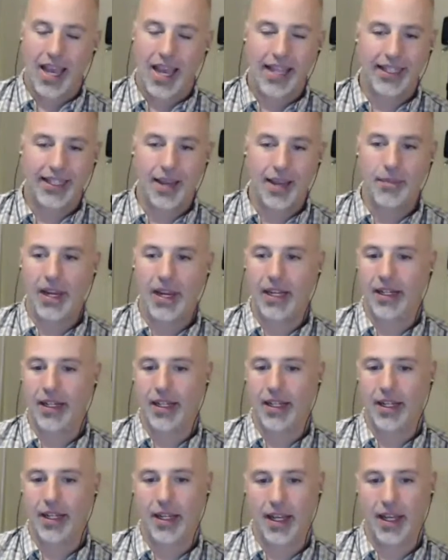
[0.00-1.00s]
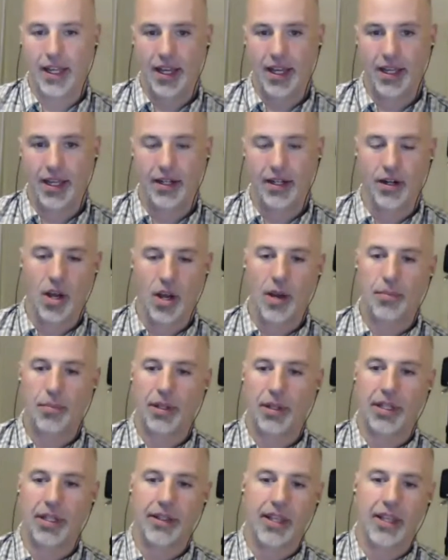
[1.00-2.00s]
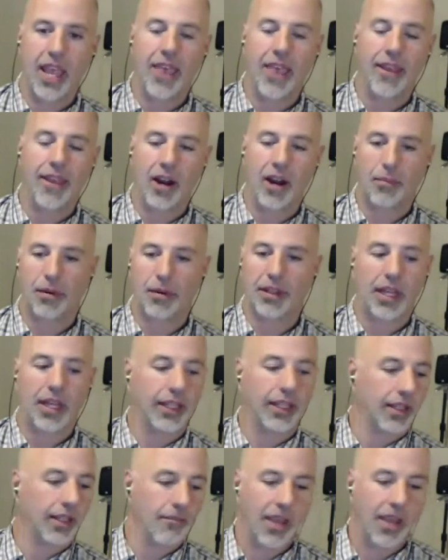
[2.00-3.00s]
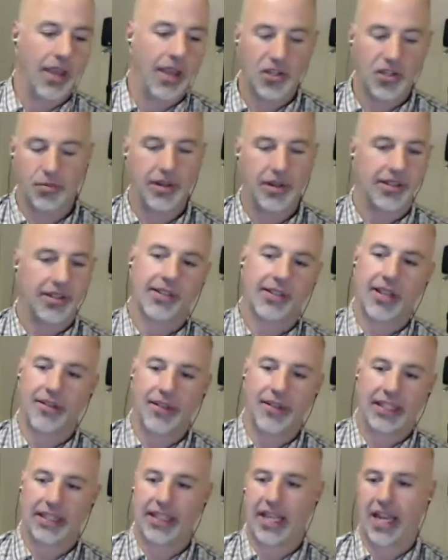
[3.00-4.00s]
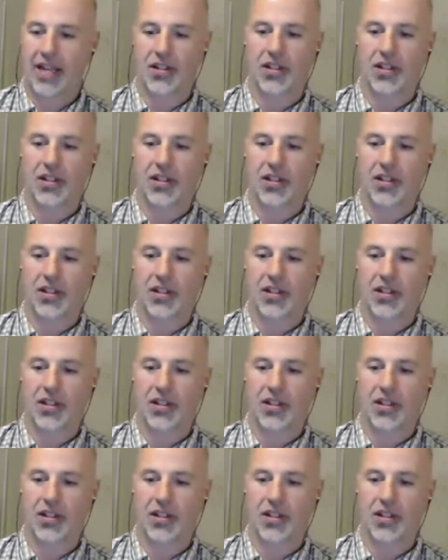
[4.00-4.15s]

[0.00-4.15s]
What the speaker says: I mean, I don't know. I put at the end there. I put like the measurements and stuff like that, just to